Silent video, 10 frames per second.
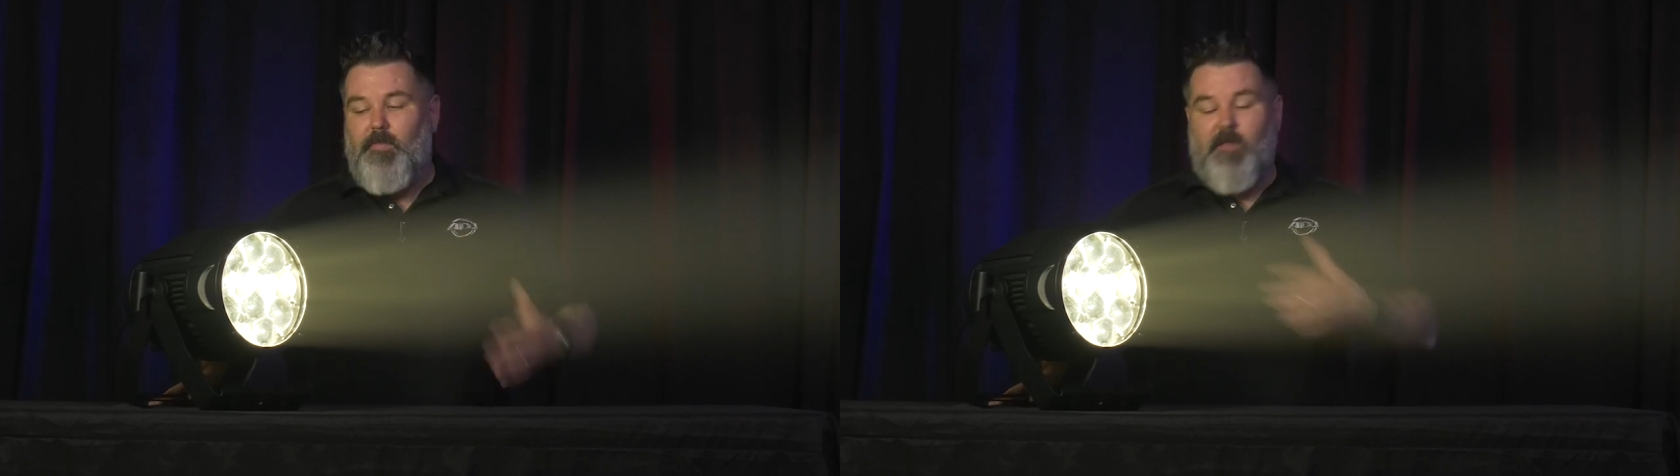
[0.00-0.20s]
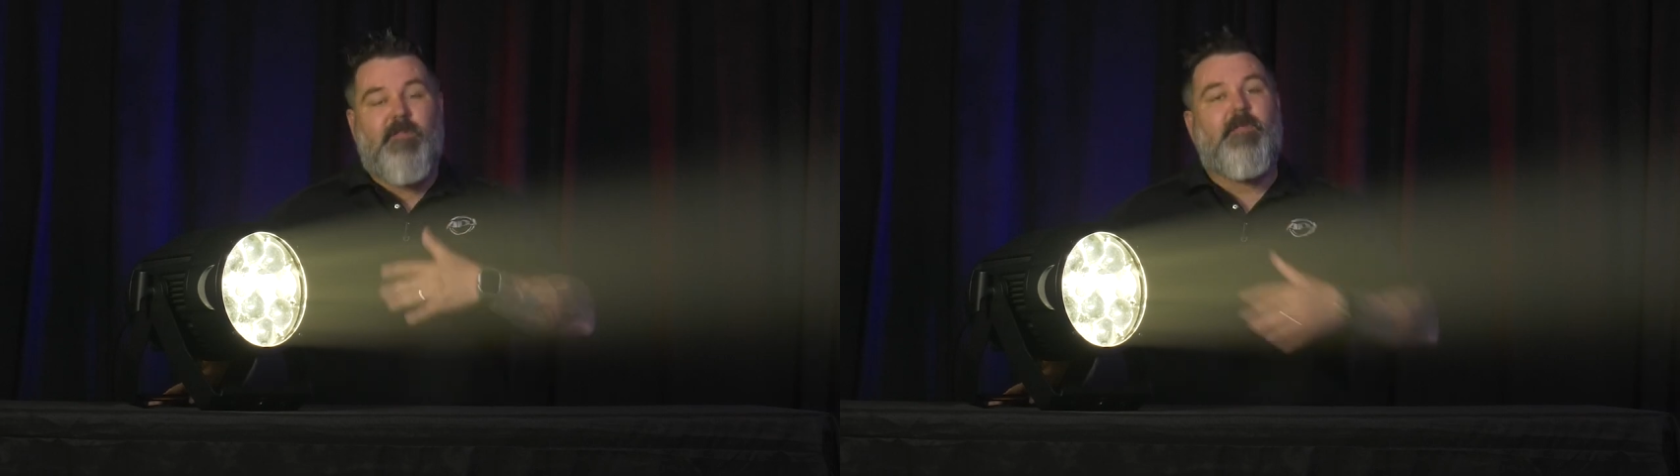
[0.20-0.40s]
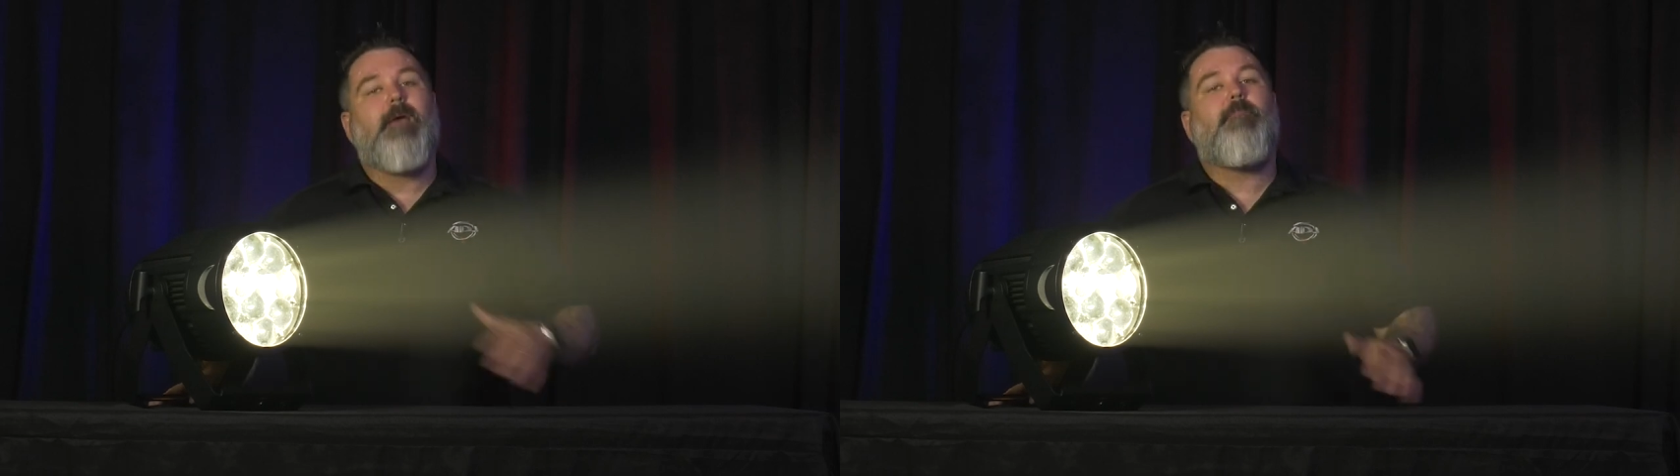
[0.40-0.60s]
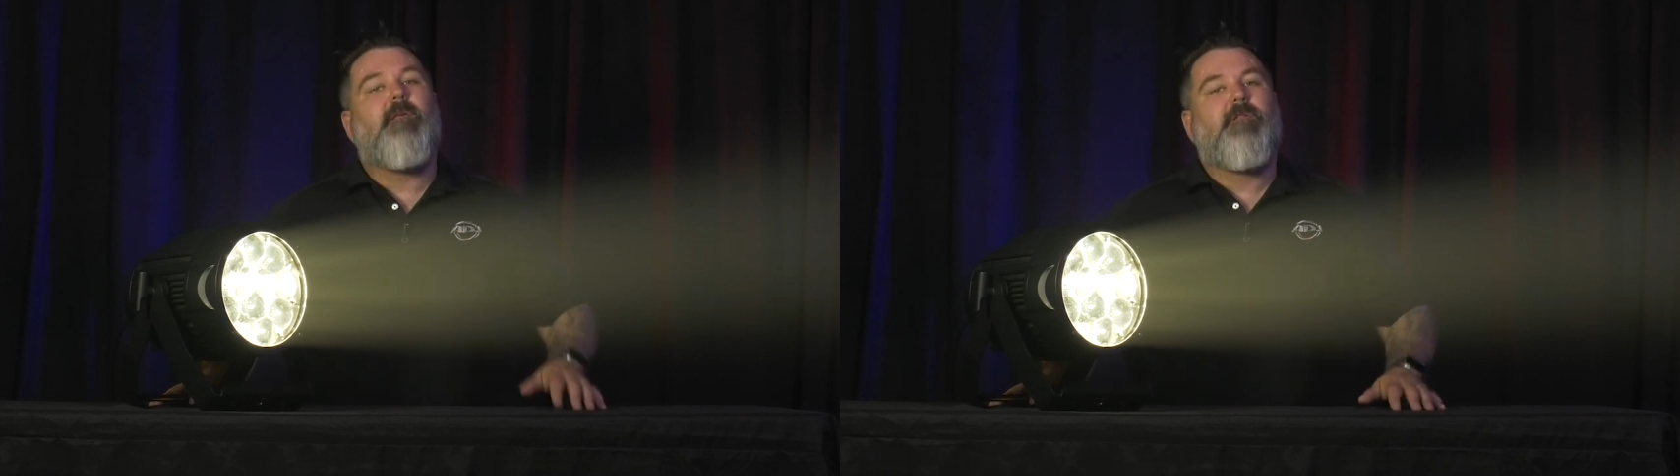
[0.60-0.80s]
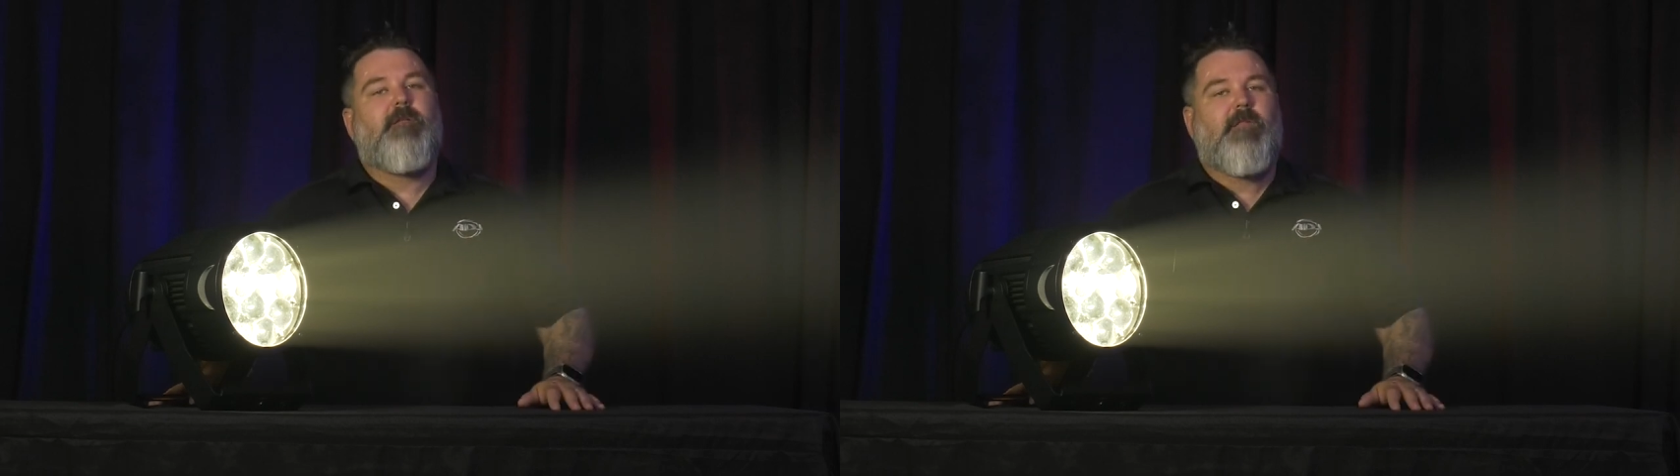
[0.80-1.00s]
this is
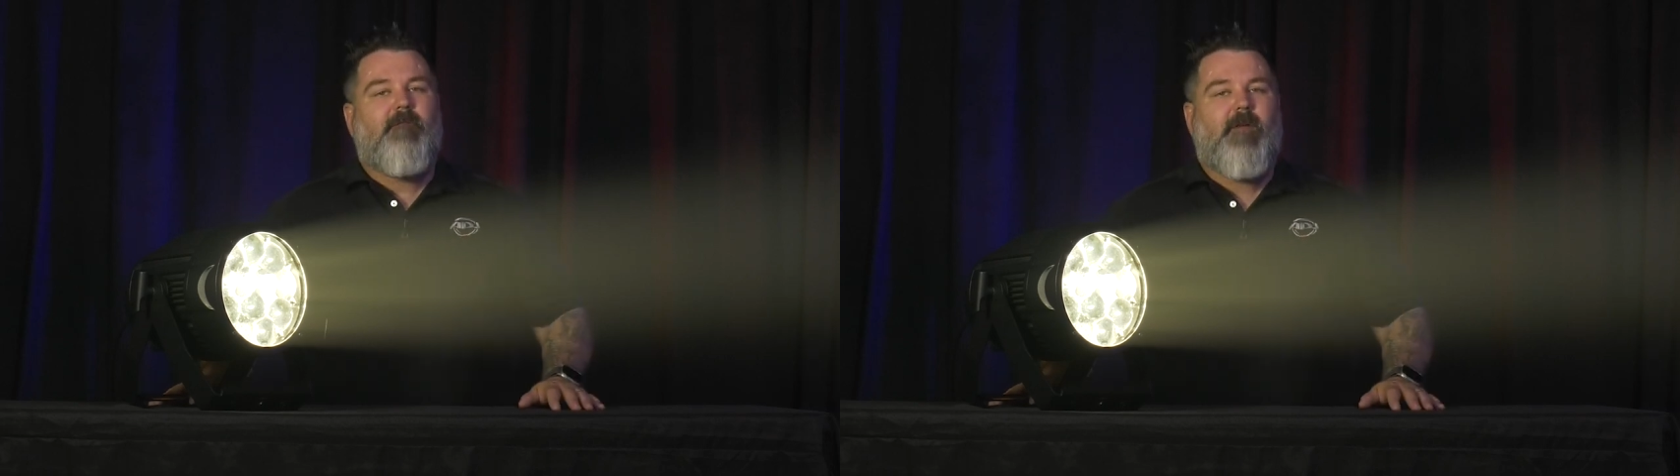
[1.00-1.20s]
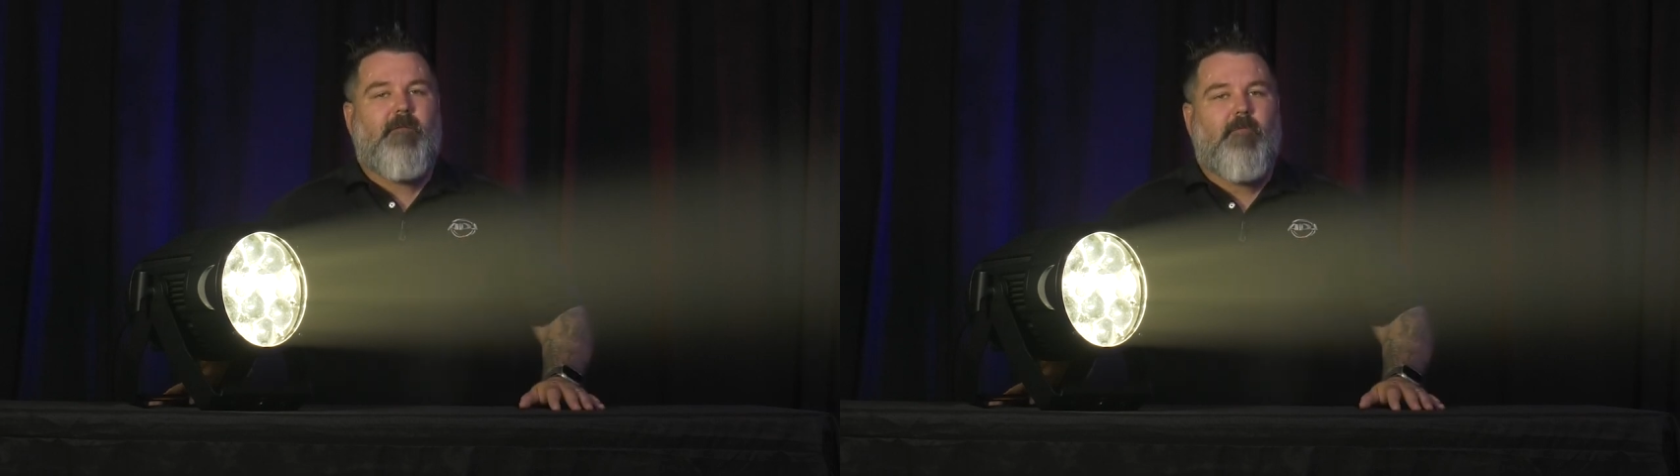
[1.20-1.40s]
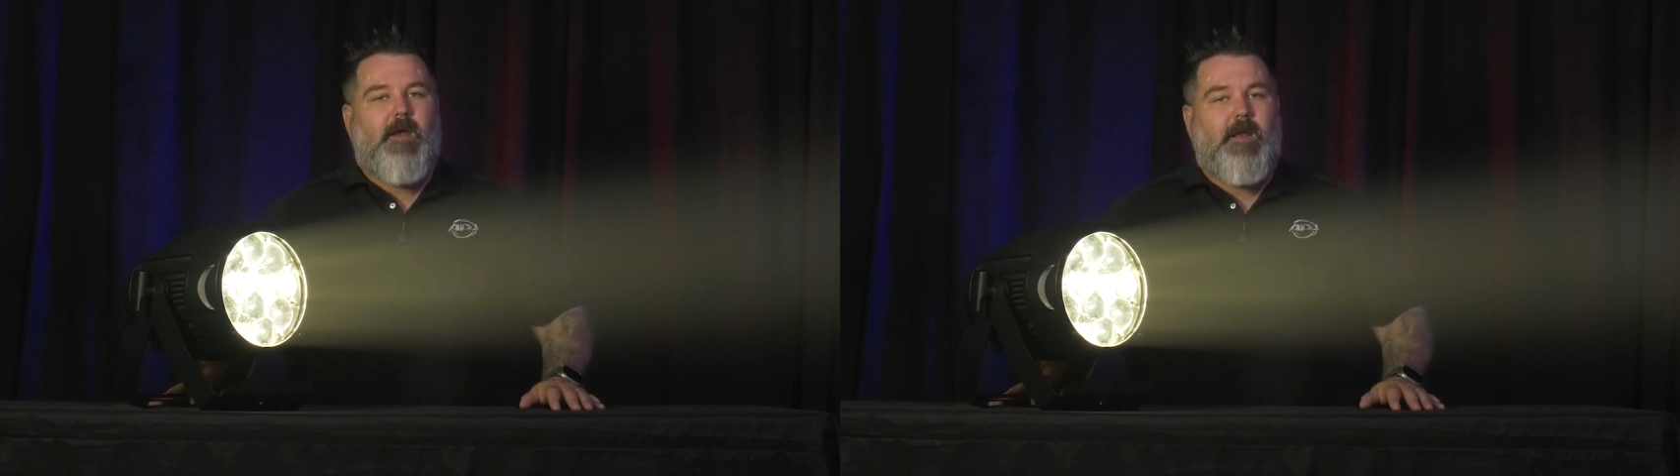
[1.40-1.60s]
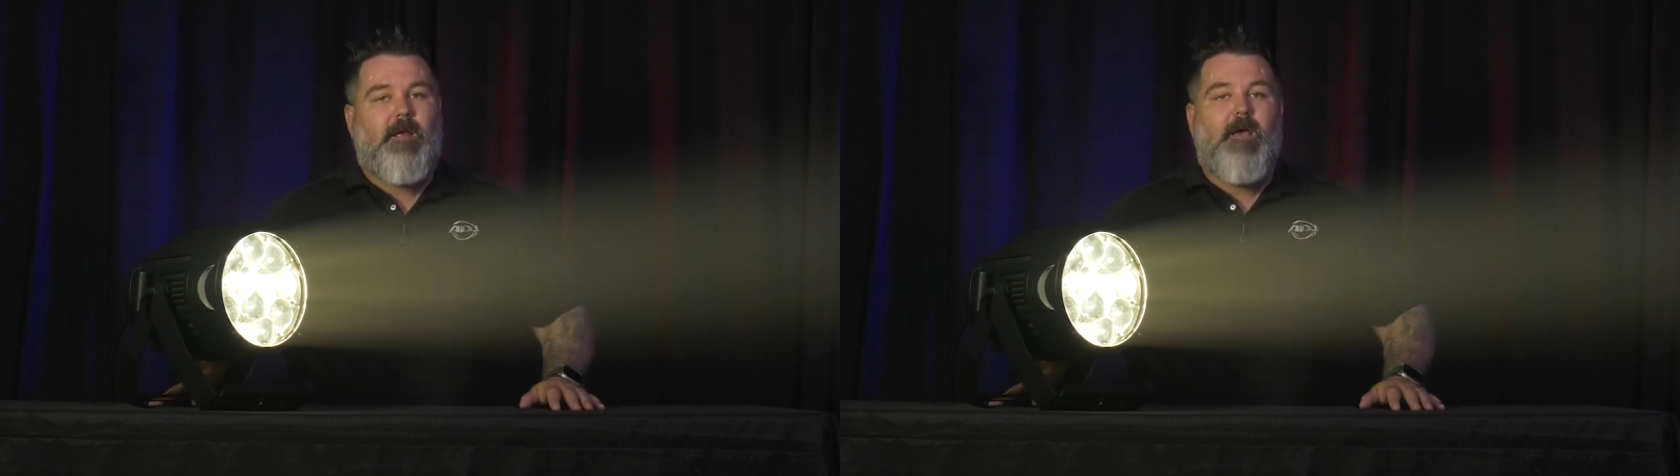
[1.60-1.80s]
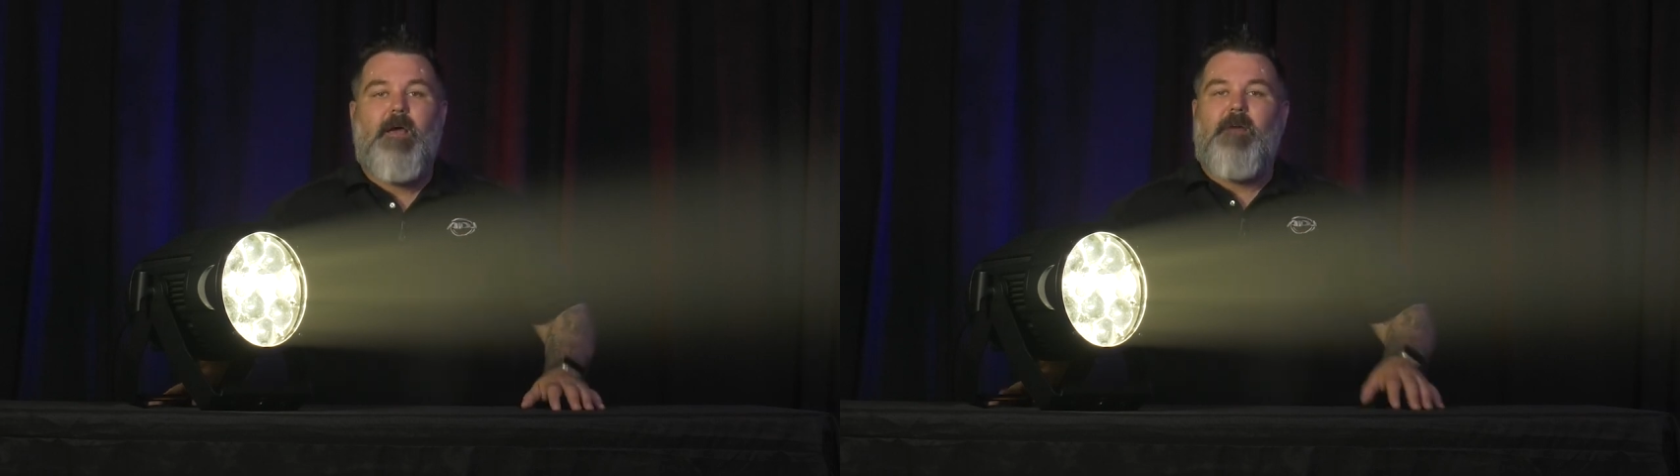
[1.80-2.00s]
IP65
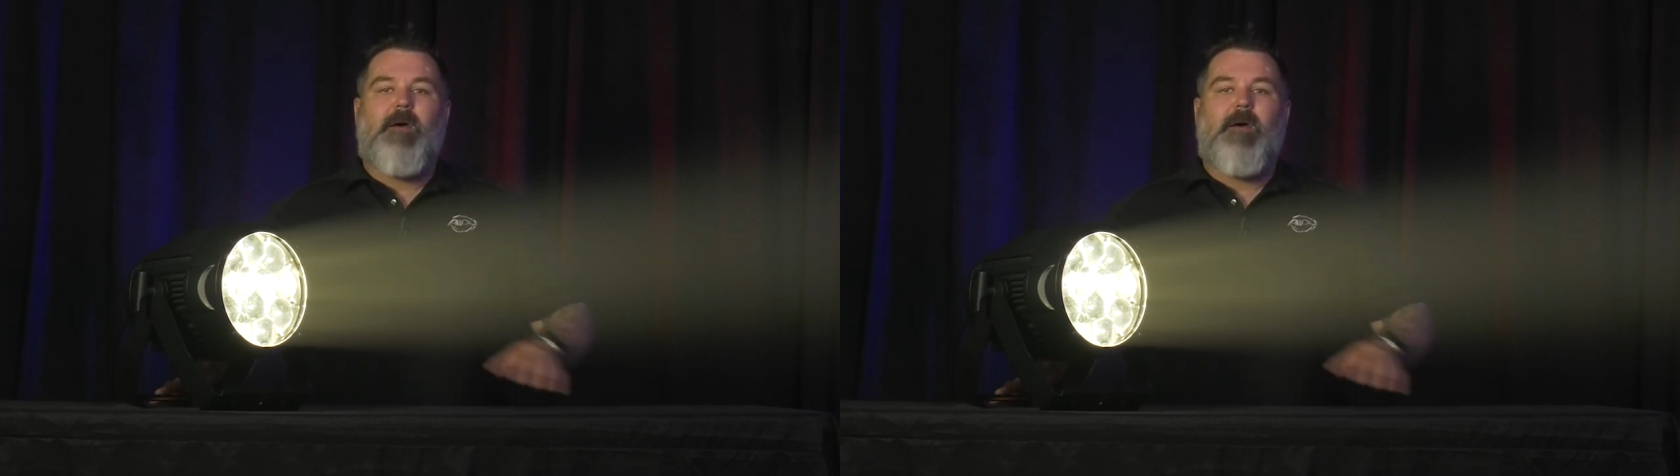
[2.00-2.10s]
rated.